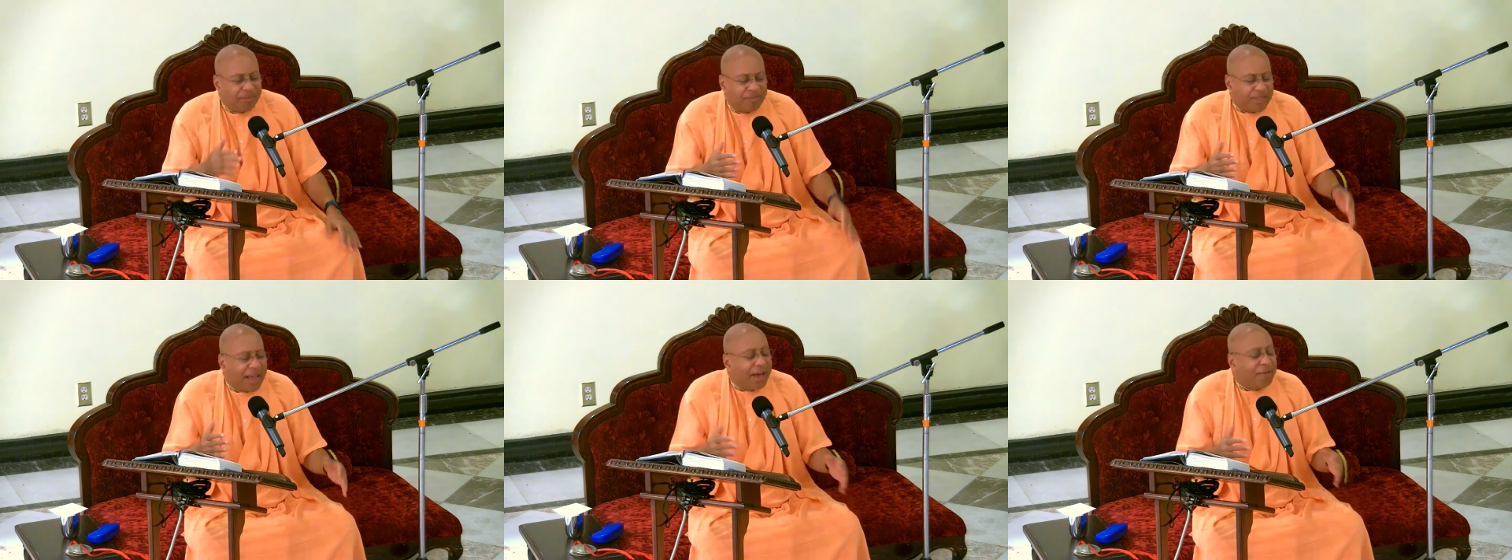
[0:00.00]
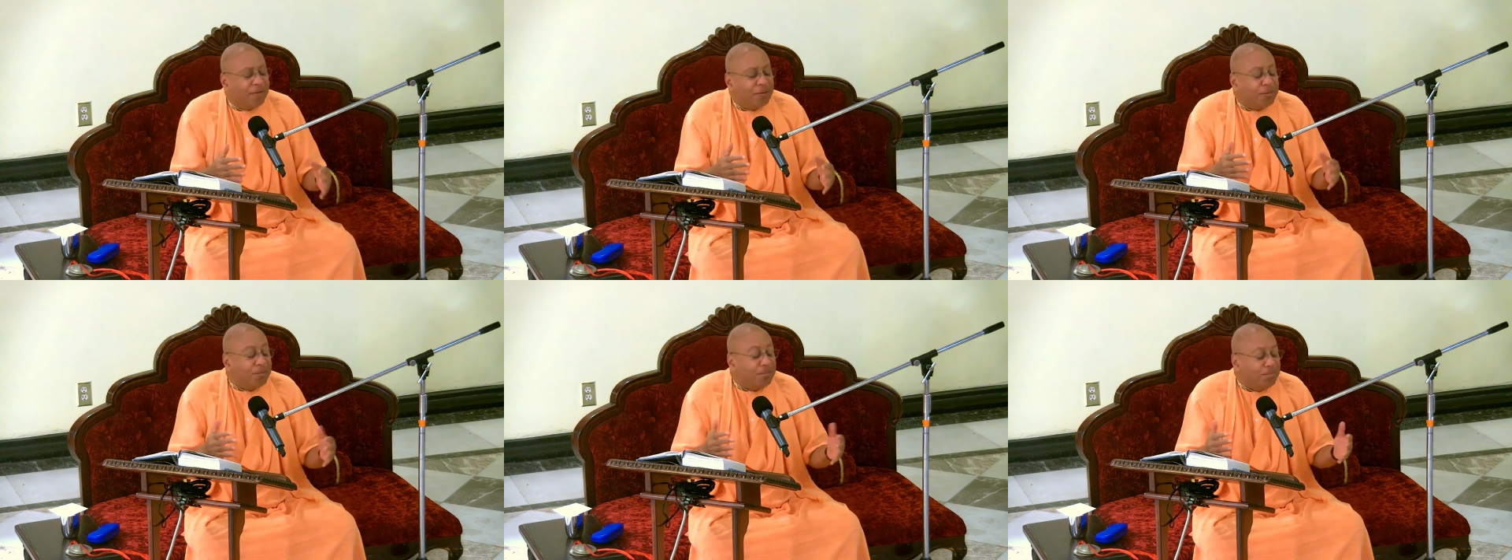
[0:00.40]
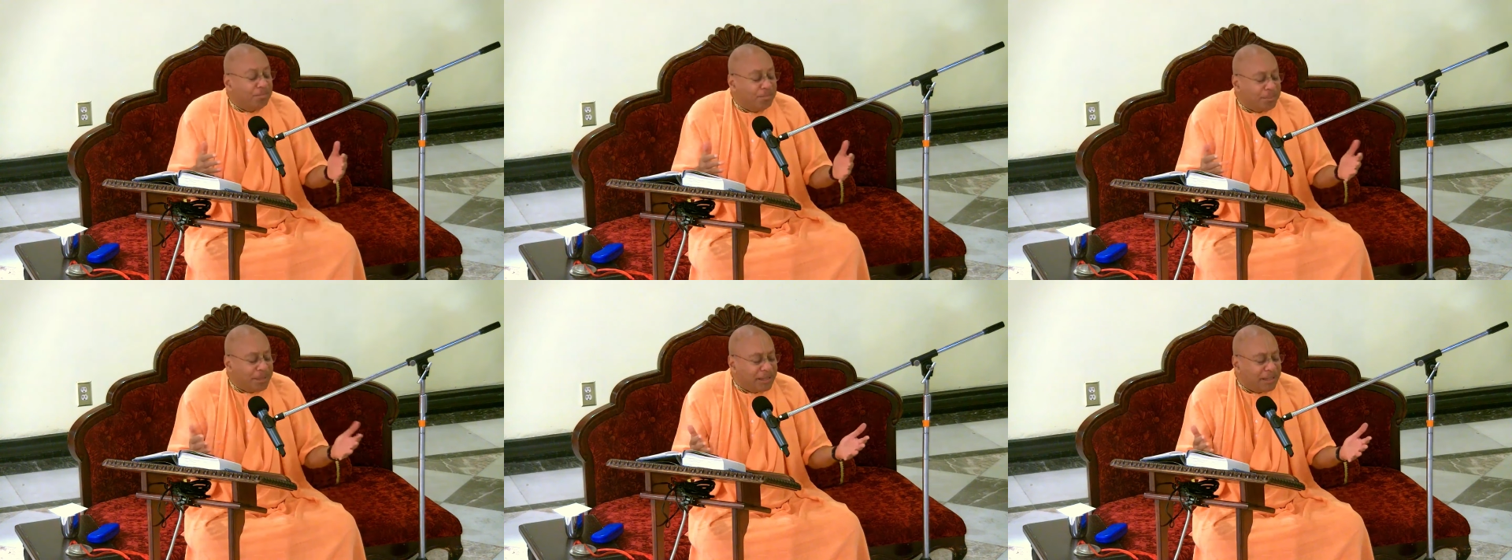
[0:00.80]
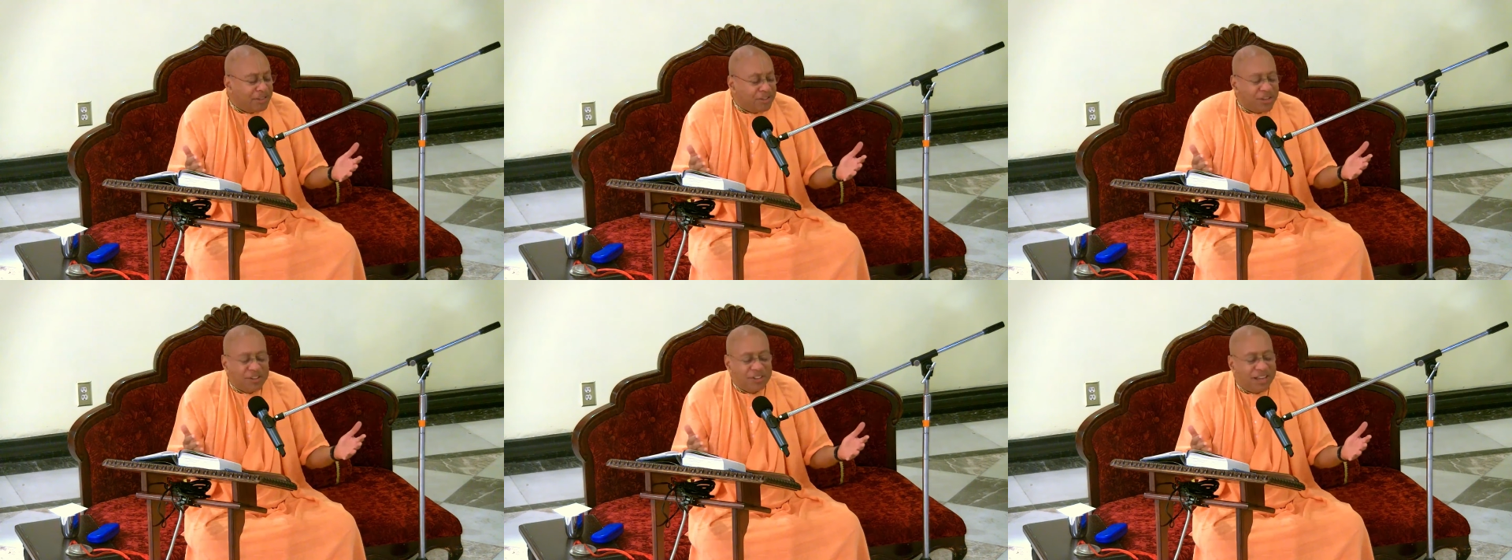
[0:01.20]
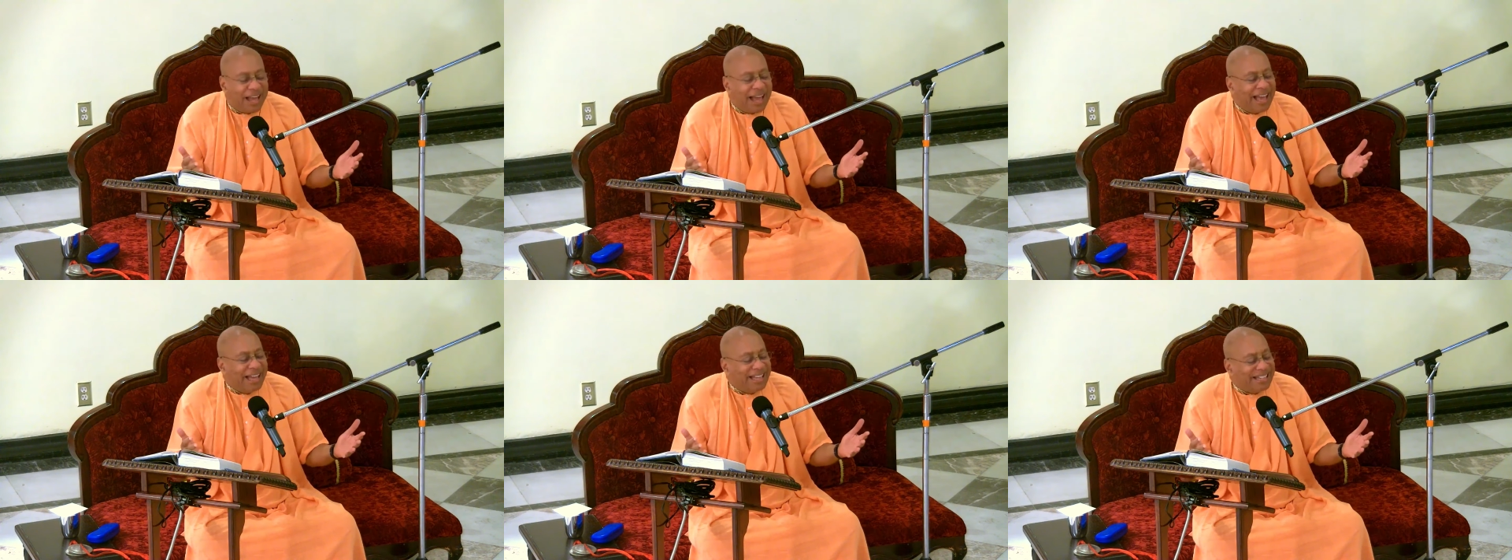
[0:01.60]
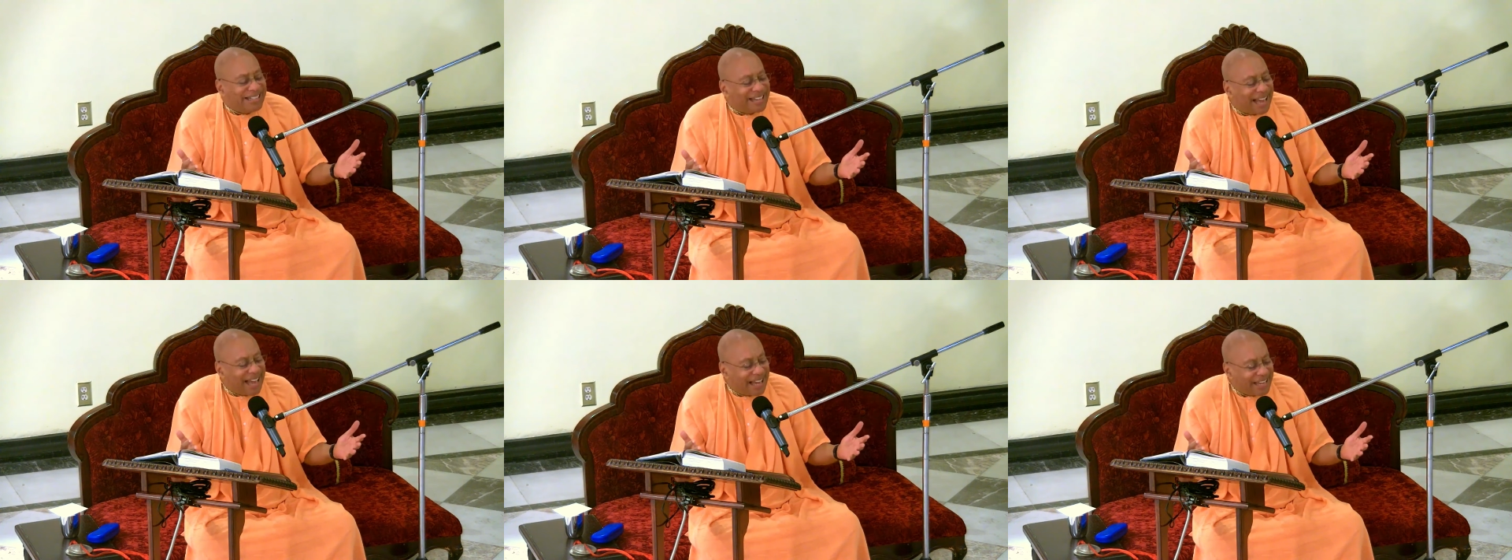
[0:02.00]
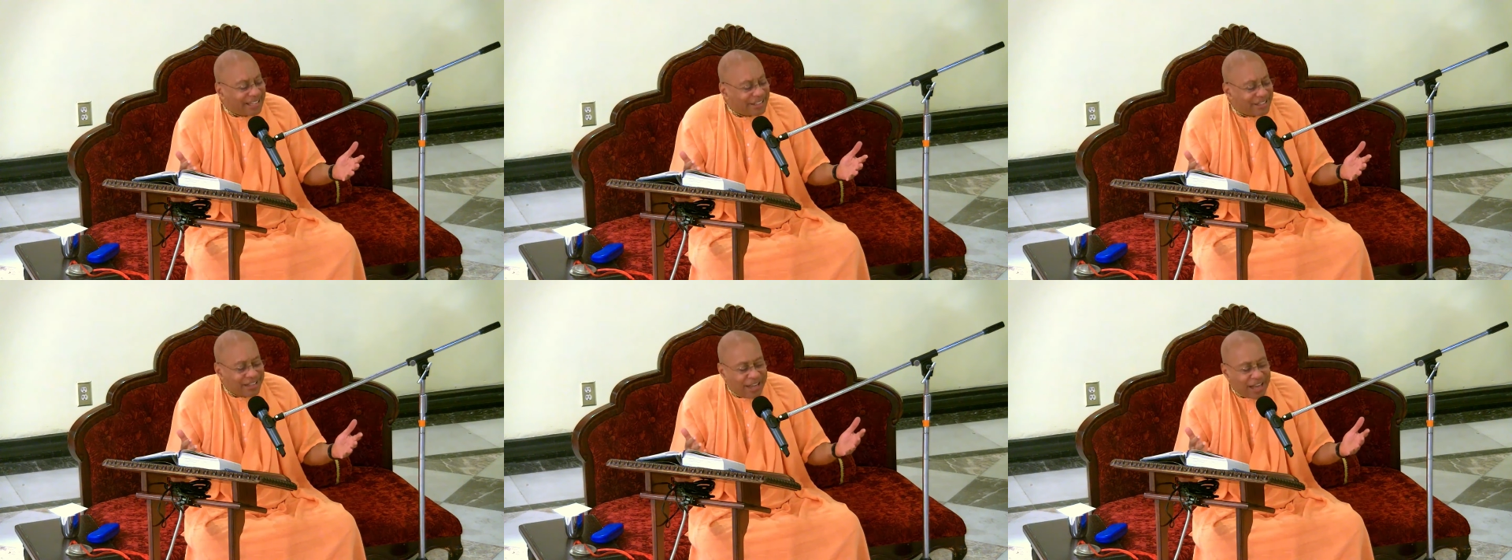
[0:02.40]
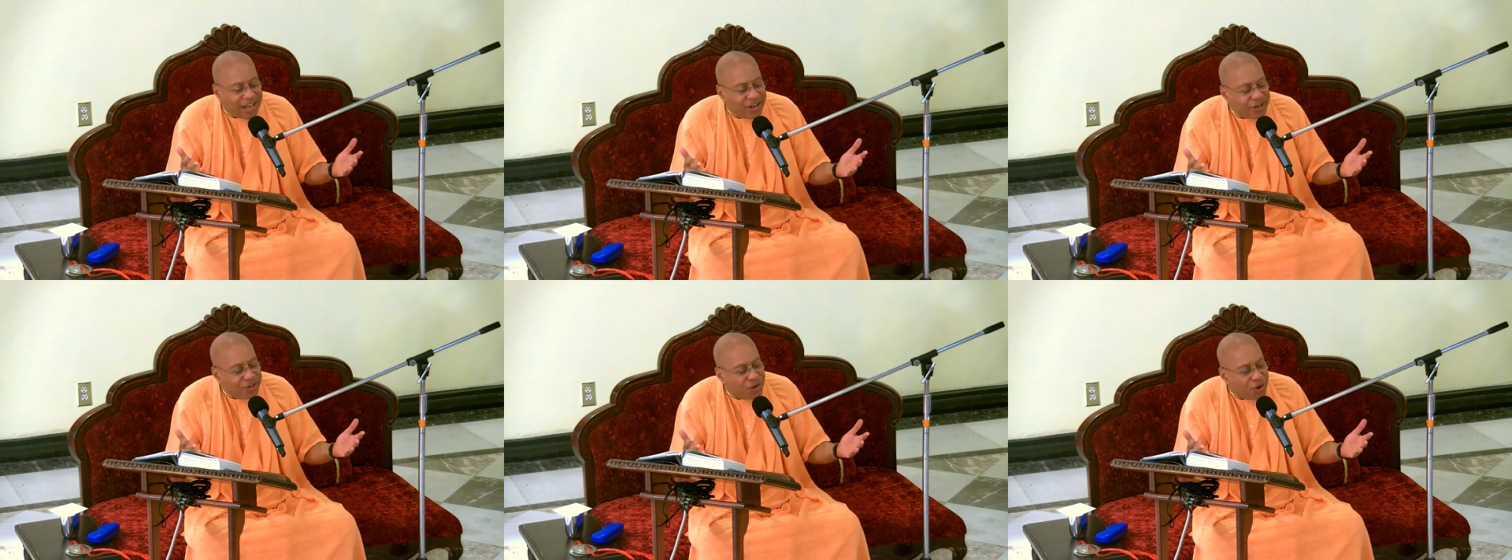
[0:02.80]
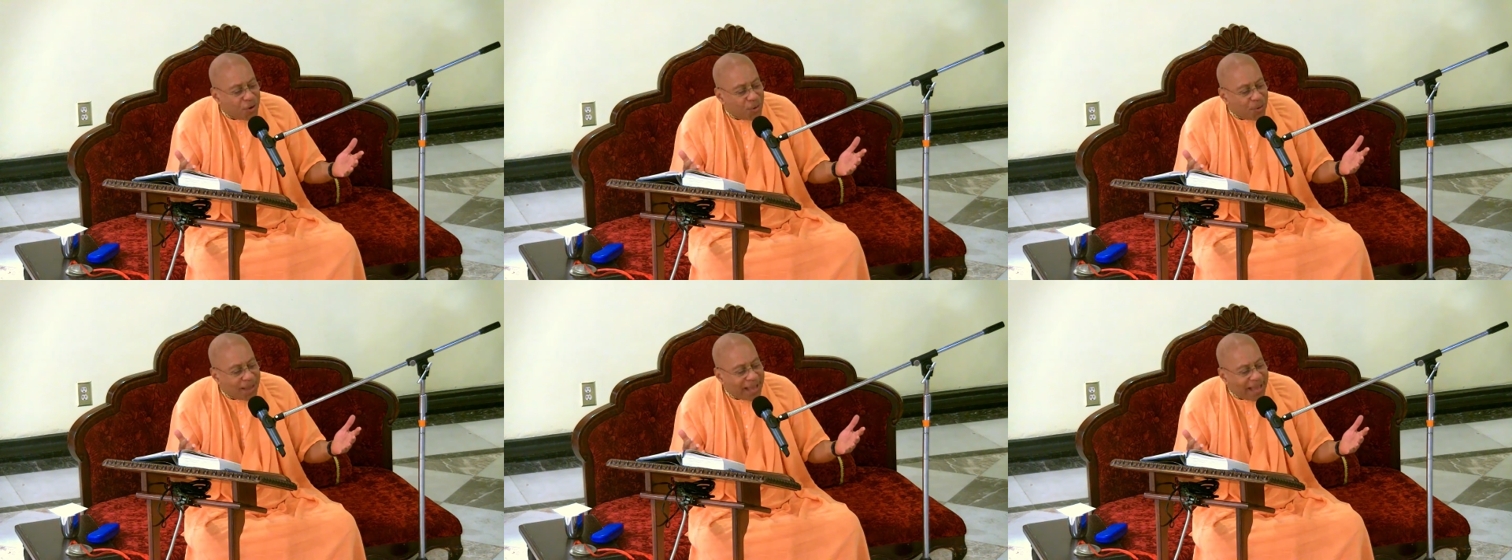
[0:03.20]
That will mean just anxiety and no